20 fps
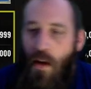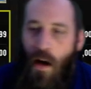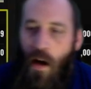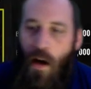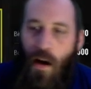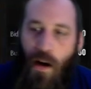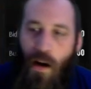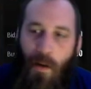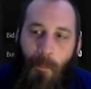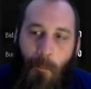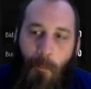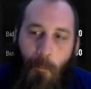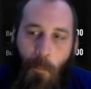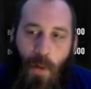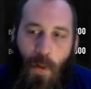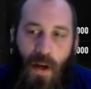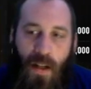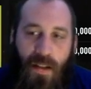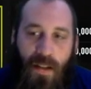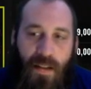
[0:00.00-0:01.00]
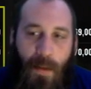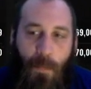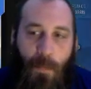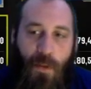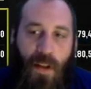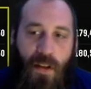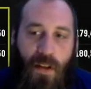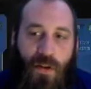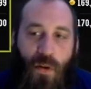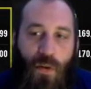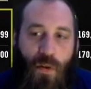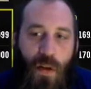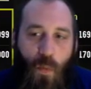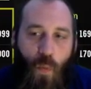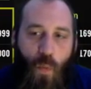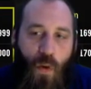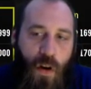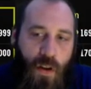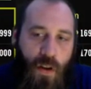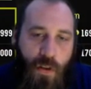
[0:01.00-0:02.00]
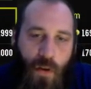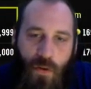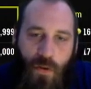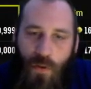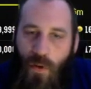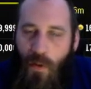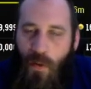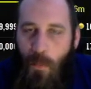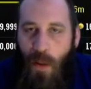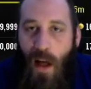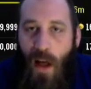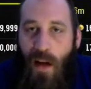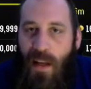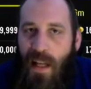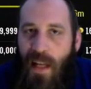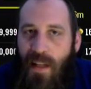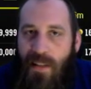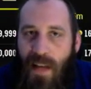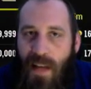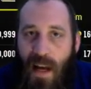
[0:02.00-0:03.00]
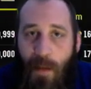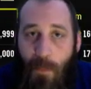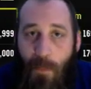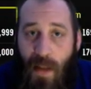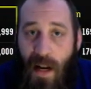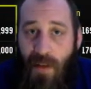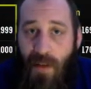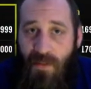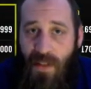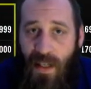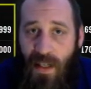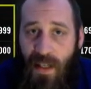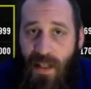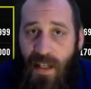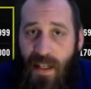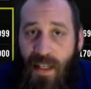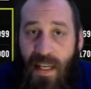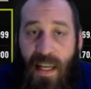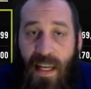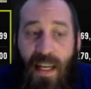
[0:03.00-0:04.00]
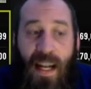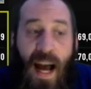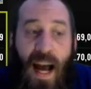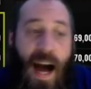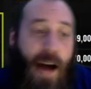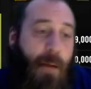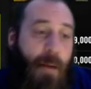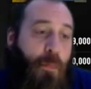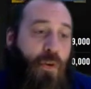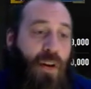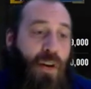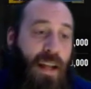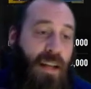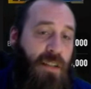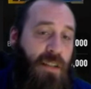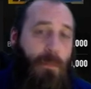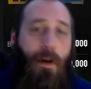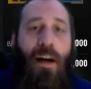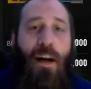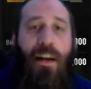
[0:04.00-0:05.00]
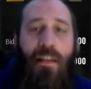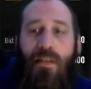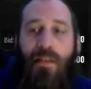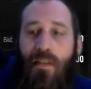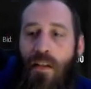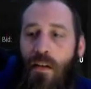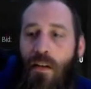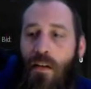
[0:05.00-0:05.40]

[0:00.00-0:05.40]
But typically it's only one of those on the block at a time that I've seen. And again, I'm on Xbox.